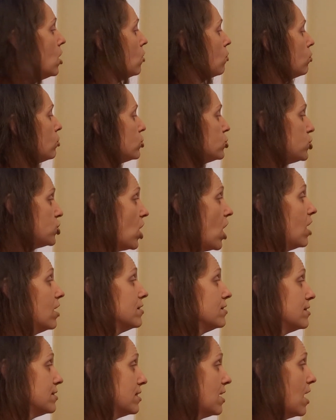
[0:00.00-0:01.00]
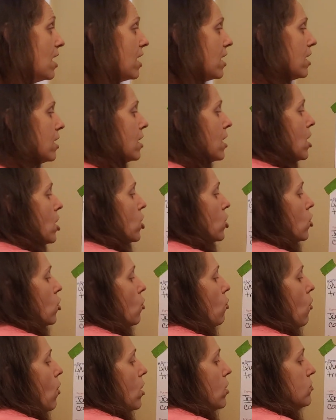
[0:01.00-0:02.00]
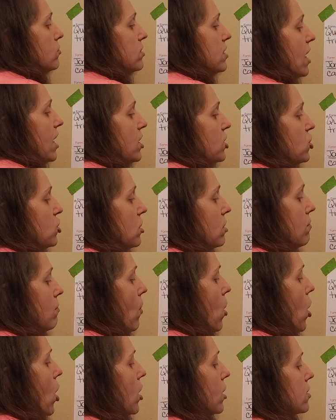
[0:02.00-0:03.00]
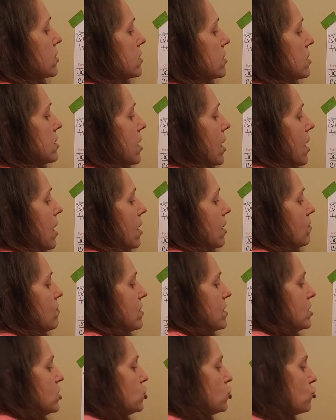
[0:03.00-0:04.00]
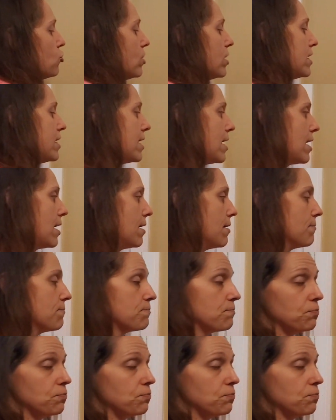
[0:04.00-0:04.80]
Well, John's saying quotation marks can be tricky.